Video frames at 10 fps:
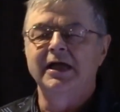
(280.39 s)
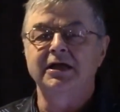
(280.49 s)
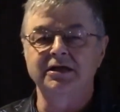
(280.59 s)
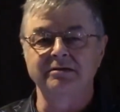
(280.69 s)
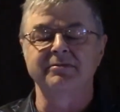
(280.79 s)

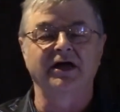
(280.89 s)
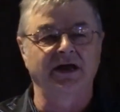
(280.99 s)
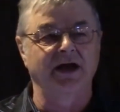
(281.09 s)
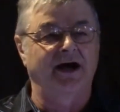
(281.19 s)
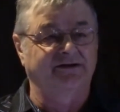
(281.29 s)
He
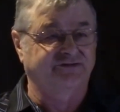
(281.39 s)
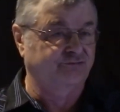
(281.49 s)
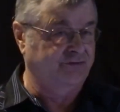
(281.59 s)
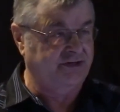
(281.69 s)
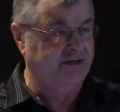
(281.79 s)
made
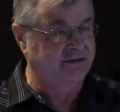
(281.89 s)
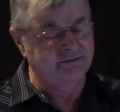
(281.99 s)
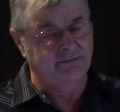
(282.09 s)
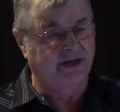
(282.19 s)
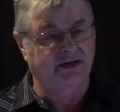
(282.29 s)
us, we
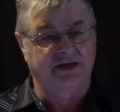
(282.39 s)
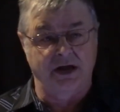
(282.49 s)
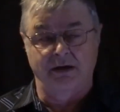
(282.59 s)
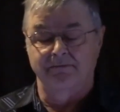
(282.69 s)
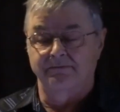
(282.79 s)
didn't make
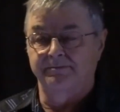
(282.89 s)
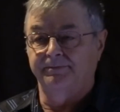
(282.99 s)
him.